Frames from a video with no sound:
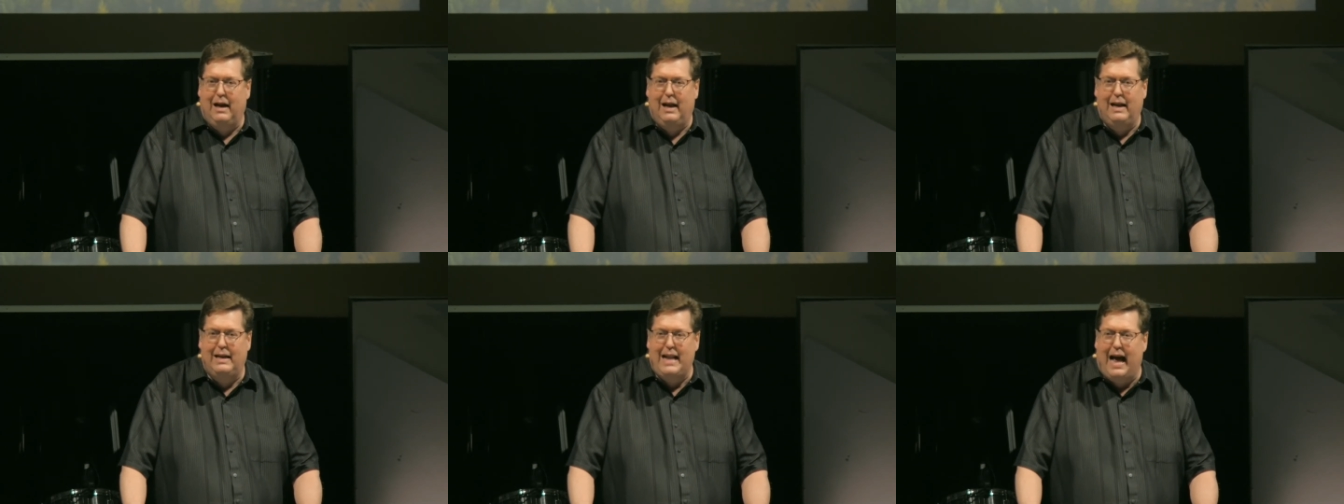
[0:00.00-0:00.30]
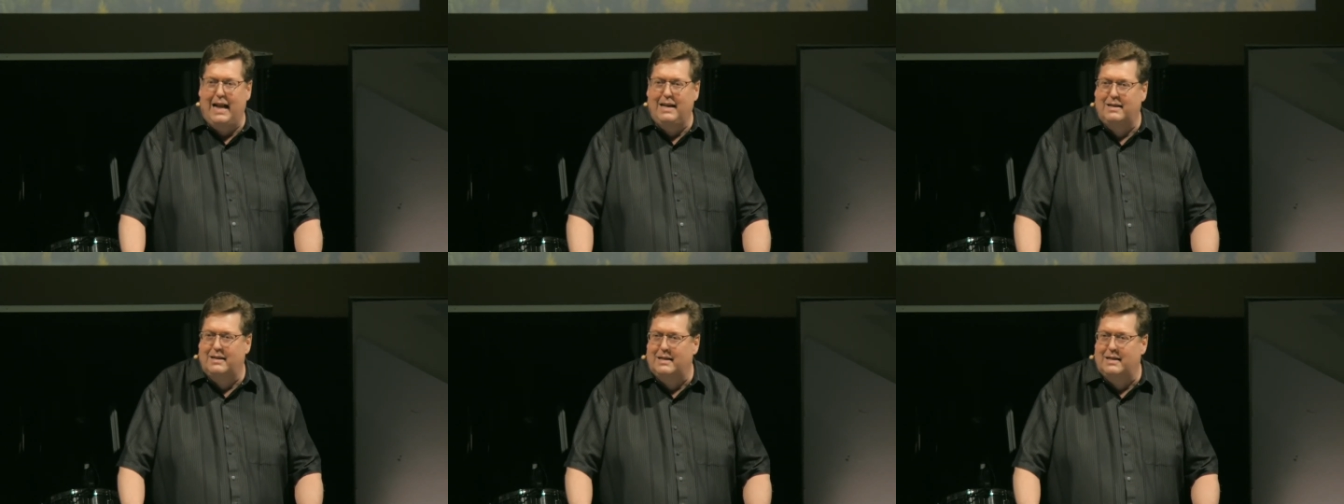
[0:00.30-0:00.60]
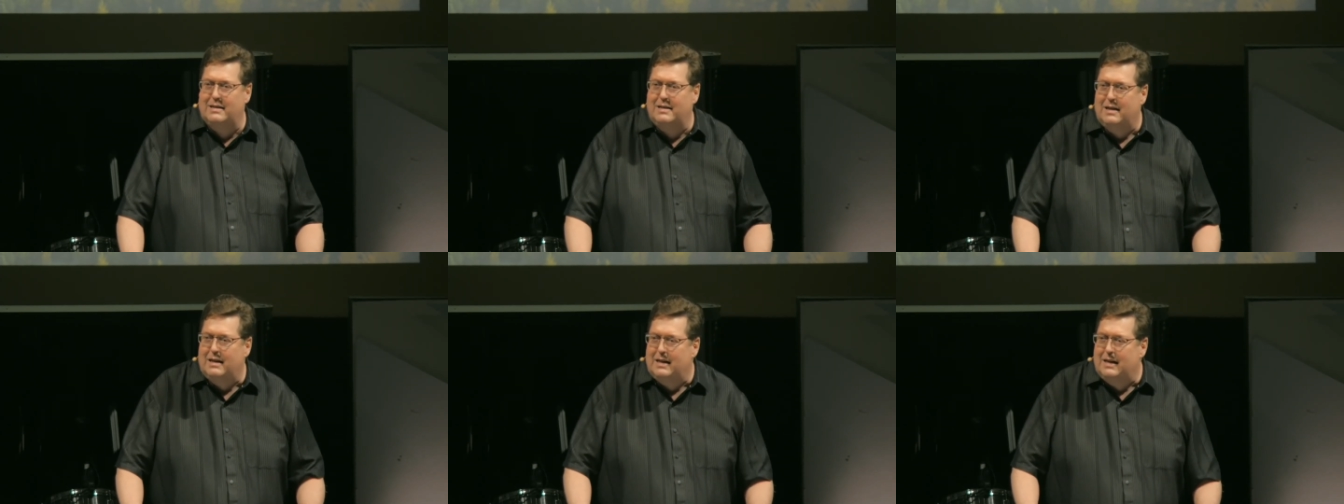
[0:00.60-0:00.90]
and that
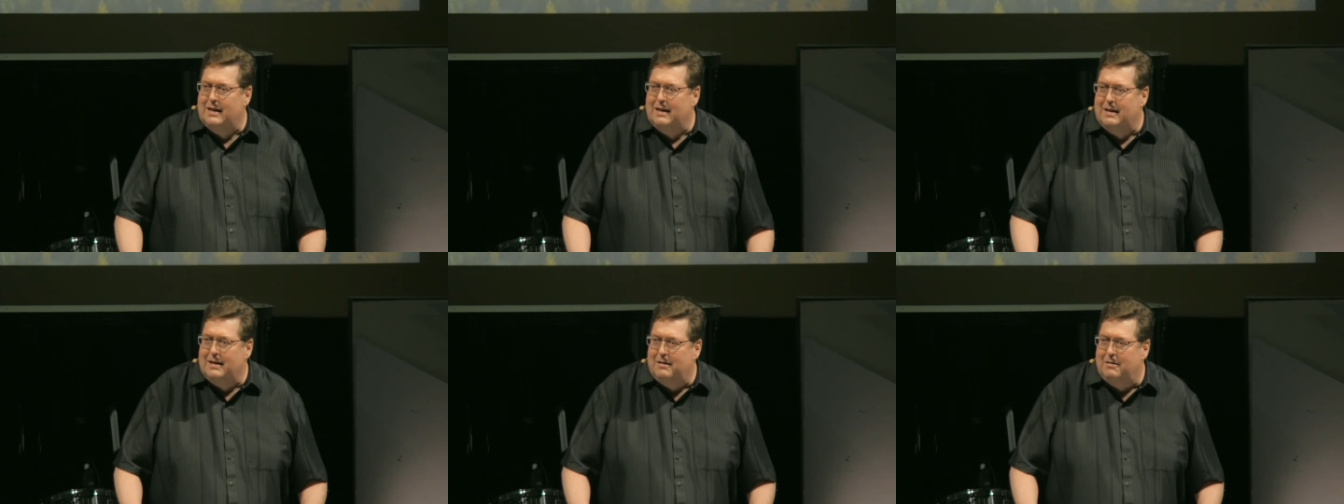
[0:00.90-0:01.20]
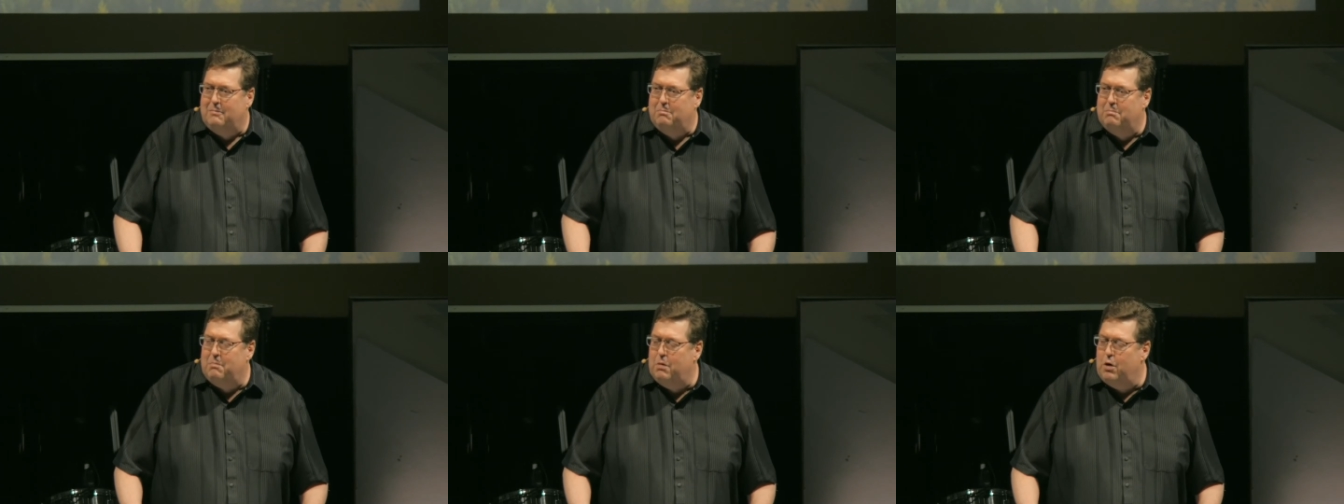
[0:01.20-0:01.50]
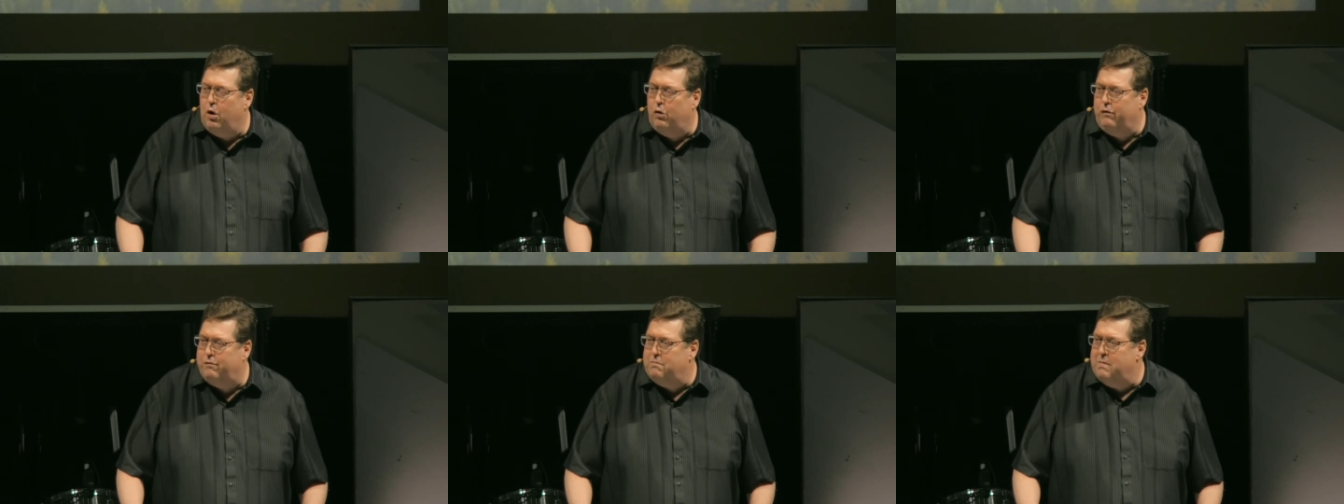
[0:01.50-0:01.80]
the
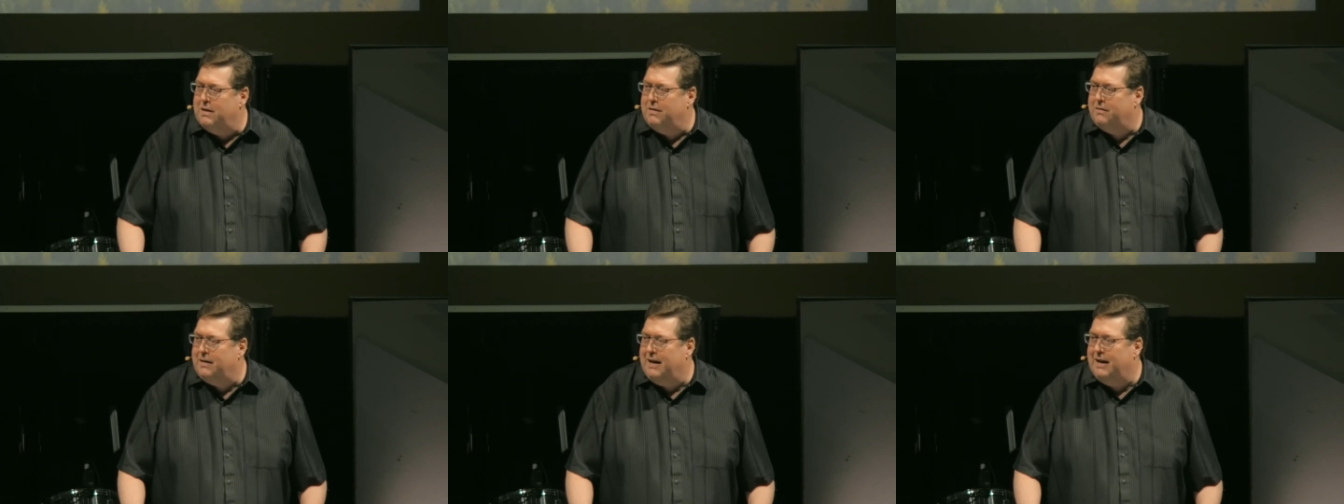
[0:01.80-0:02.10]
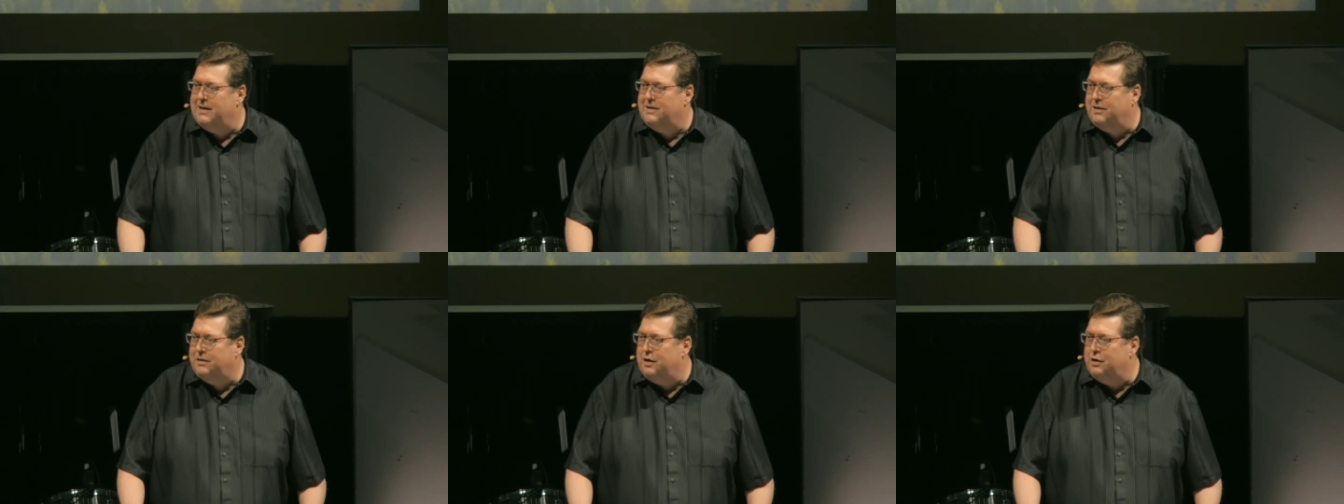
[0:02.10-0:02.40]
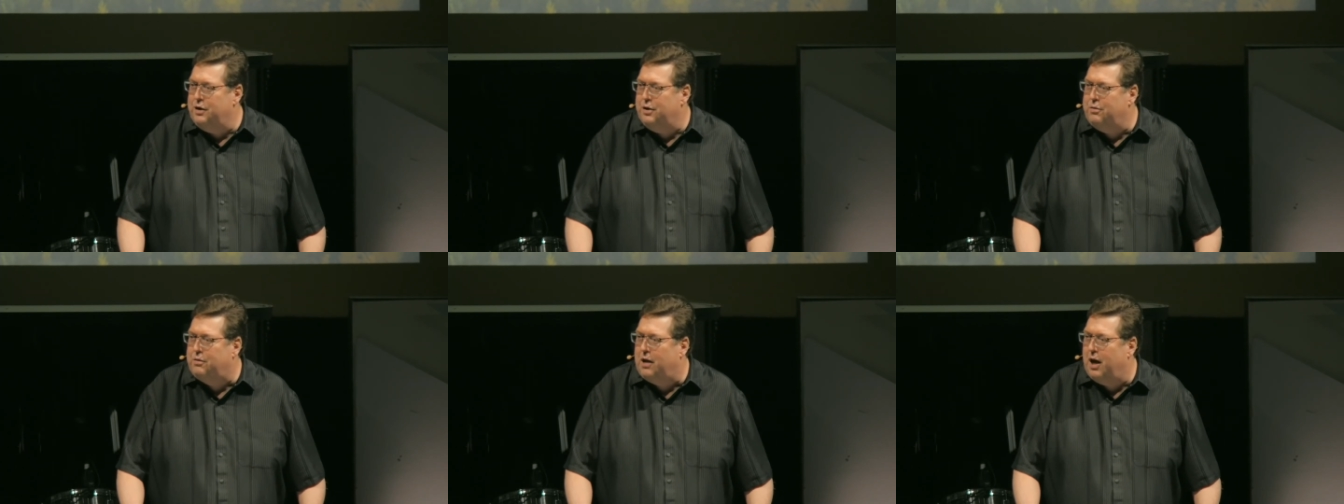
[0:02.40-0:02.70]
movement into the
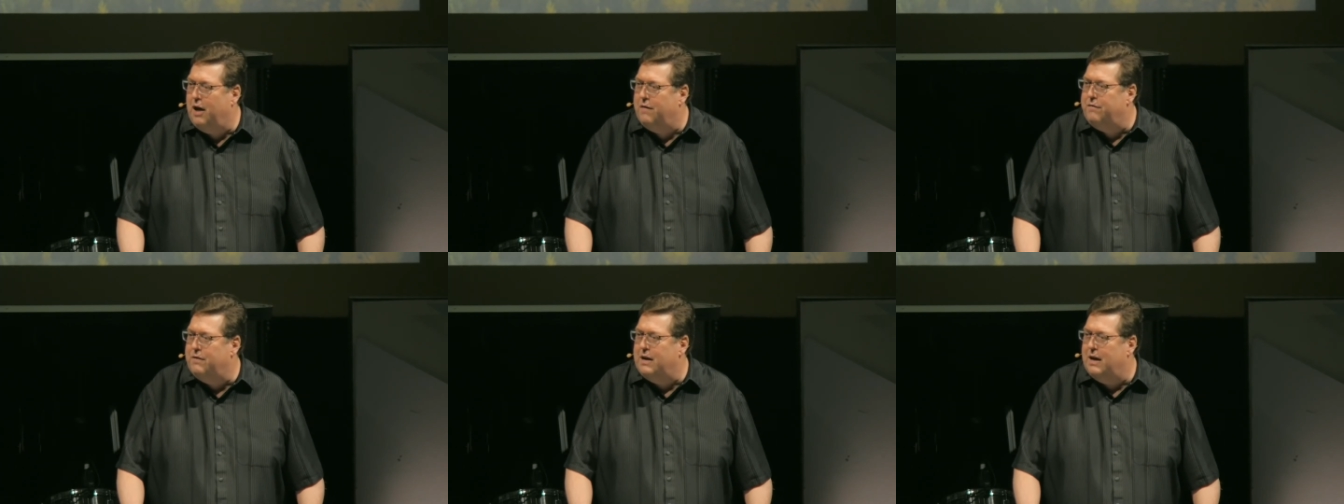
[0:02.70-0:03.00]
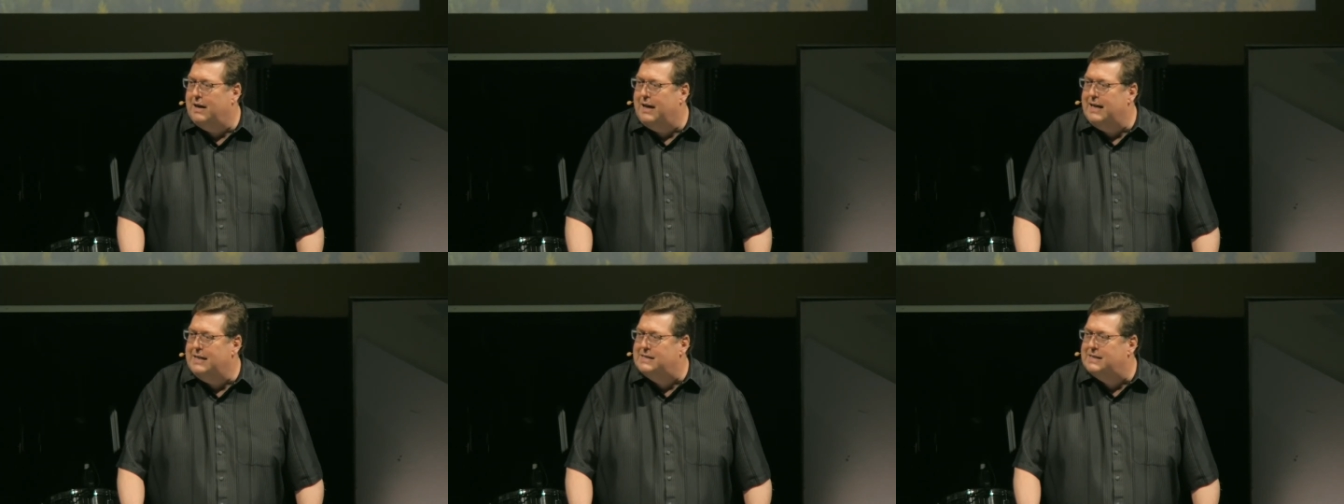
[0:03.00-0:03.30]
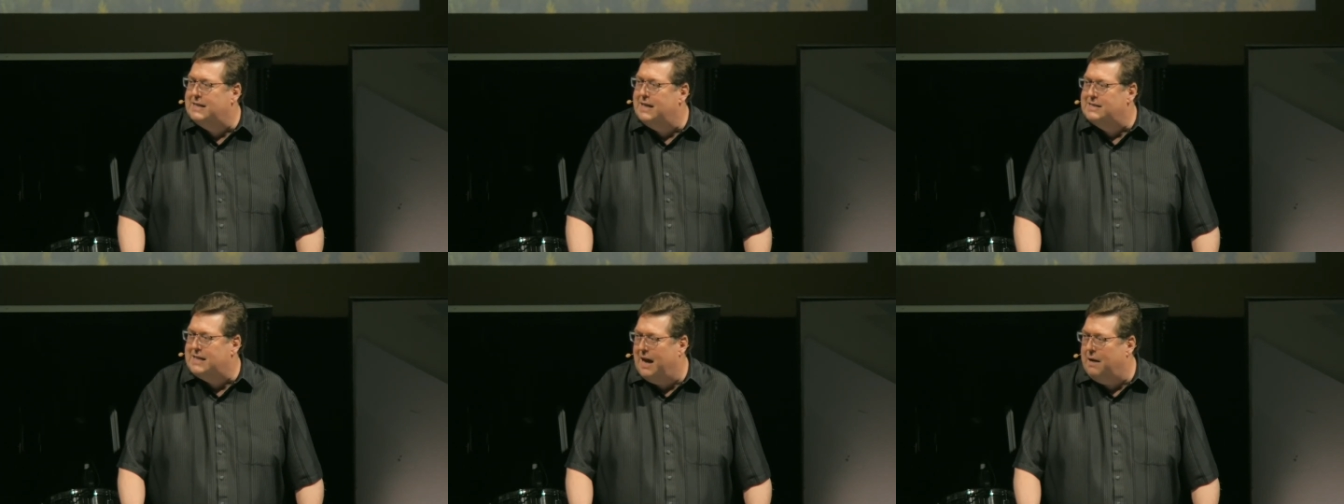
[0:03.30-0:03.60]
new covenant, he
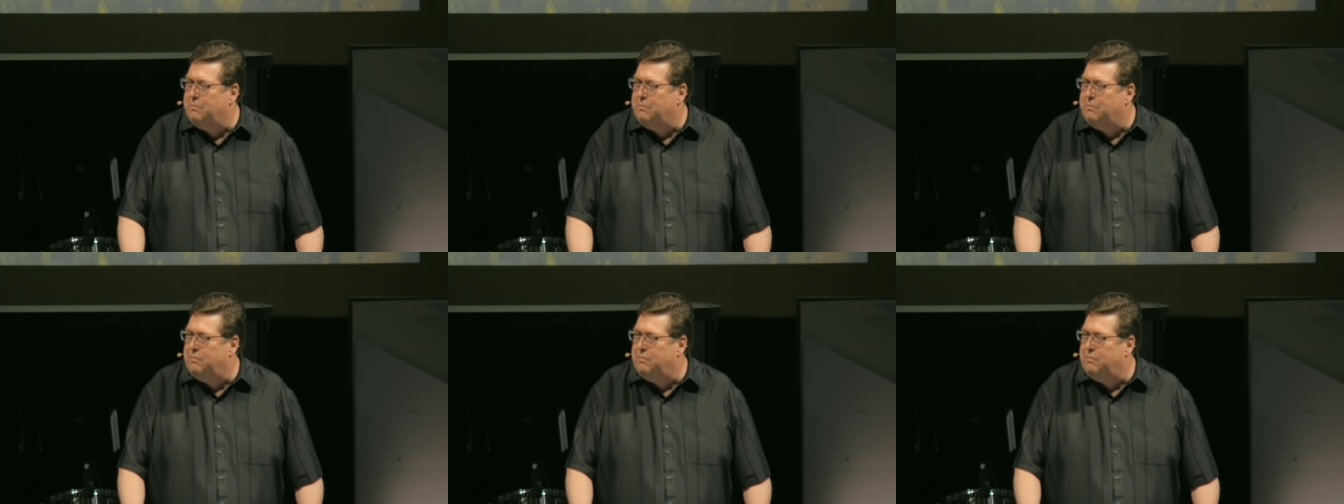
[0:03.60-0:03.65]
says,